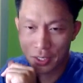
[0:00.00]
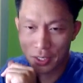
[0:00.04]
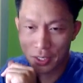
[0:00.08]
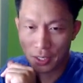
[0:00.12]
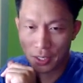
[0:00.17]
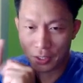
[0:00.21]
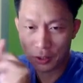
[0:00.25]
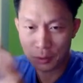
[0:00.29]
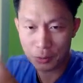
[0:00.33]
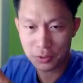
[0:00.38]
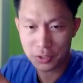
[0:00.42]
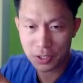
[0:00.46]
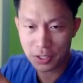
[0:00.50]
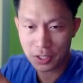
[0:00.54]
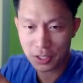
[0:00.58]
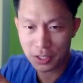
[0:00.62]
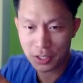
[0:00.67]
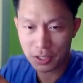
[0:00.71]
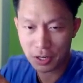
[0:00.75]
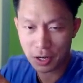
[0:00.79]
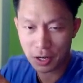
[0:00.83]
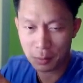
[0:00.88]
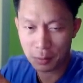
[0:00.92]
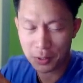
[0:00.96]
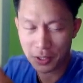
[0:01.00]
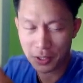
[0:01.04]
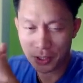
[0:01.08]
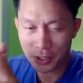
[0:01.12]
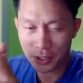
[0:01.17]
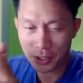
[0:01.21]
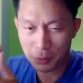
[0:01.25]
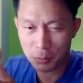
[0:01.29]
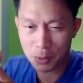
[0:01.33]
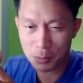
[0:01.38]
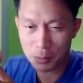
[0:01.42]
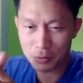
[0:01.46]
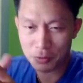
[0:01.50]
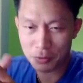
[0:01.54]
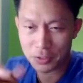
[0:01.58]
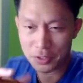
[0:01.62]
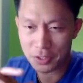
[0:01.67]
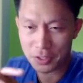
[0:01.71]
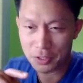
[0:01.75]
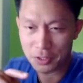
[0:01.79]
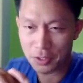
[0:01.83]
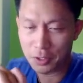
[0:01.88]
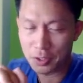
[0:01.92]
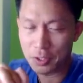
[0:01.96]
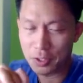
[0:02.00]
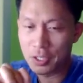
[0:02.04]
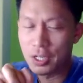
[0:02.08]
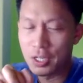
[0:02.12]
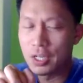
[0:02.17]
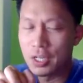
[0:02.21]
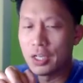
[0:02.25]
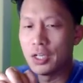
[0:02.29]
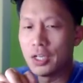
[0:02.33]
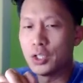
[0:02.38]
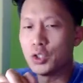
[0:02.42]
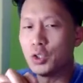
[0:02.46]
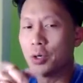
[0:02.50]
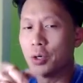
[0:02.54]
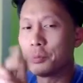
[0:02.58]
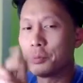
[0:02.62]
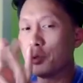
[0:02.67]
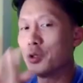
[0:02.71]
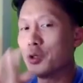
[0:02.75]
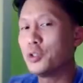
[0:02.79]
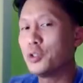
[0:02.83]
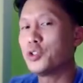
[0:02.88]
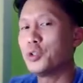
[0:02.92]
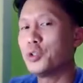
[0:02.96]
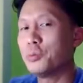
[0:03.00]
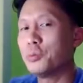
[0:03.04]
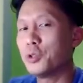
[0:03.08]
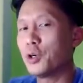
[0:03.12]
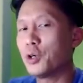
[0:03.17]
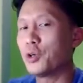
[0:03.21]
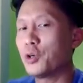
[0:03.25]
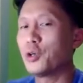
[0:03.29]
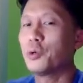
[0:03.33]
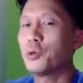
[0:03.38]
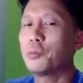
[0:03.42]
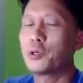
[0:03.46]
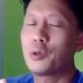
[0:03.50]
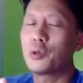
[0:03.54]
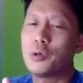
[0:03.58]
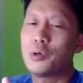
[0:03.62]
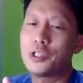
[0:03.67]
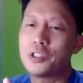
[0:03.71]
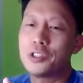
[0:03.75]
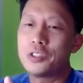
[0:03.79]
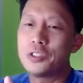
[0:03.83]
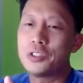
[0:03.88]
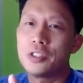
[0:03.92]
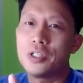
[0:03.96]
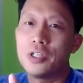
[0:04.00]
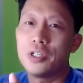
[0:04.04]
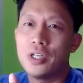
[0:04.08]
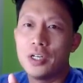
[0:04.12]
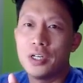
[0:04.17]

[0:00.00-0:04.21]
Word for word: I don't see that in Hopin. I don't remember if it's in there. So I'm going to assume there are no more questions.